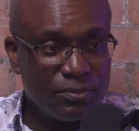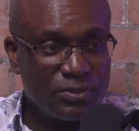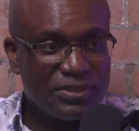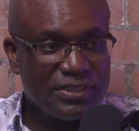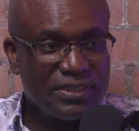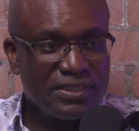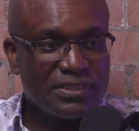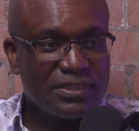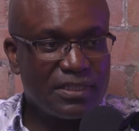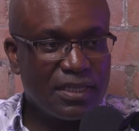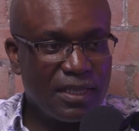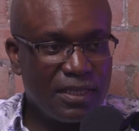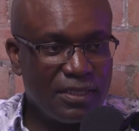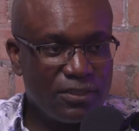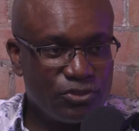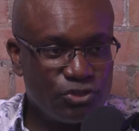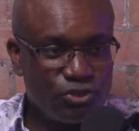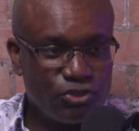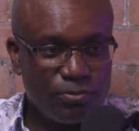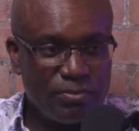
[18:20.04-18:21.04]
It was
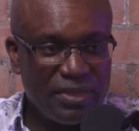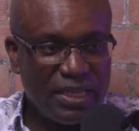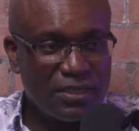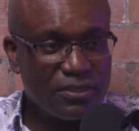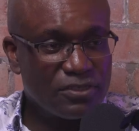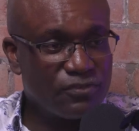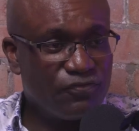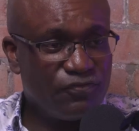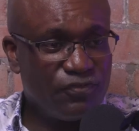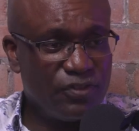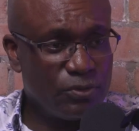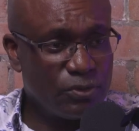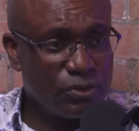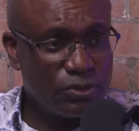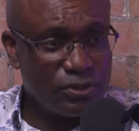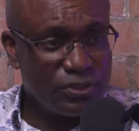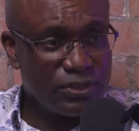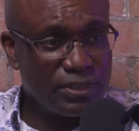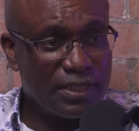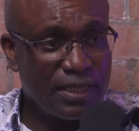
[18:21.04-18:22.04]
designed to make us feel
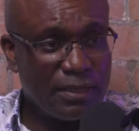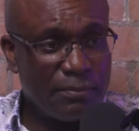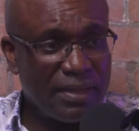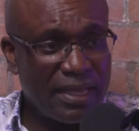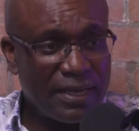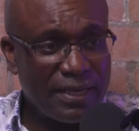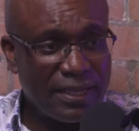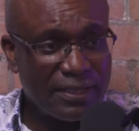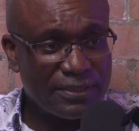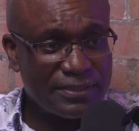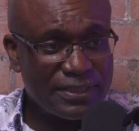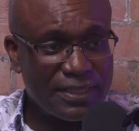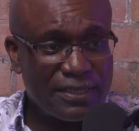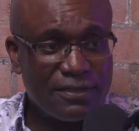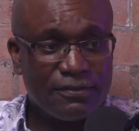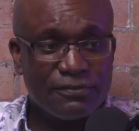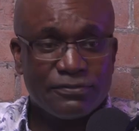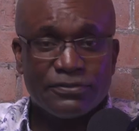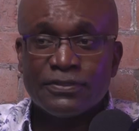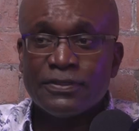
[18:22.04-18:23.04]
good about
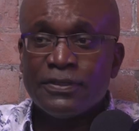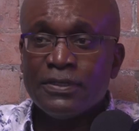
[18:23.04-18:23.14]
ourselves.